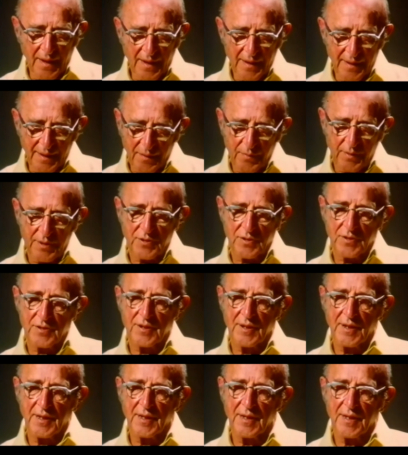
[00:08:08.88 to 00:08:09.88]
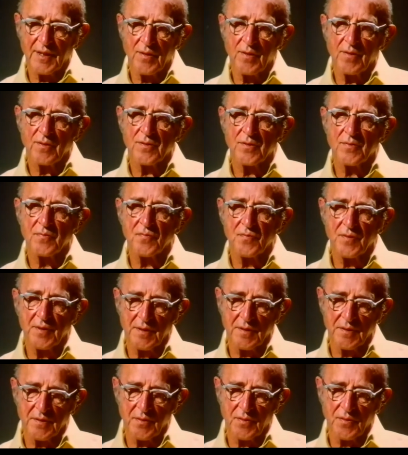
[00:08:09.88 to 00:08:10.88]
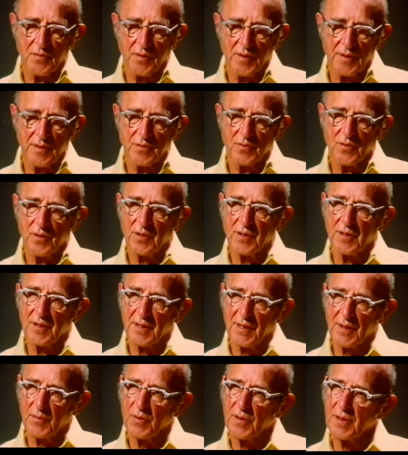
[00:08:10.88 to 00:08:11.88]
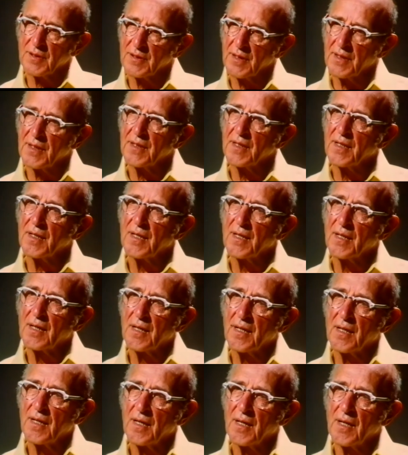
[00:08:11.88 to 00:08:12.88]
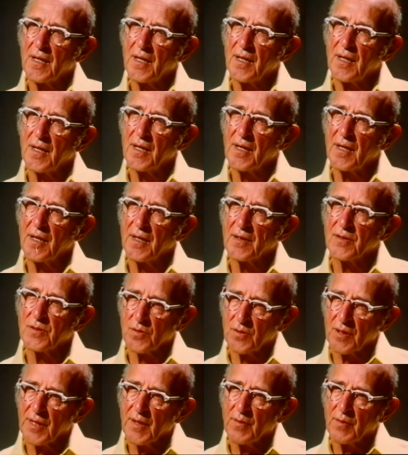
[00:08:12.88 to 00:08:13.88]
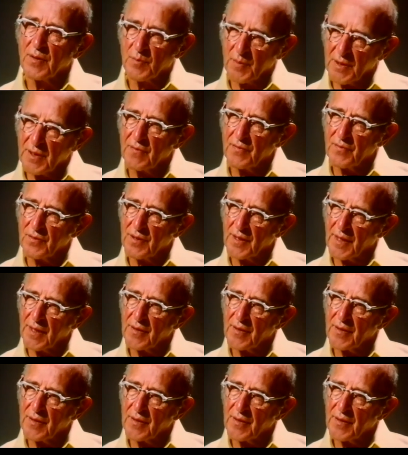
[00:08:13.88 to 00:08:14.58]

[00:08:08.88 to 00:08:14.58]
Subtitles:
I get what you're saying, and I also feel quite strongly that I want to say, it's okay with me if you're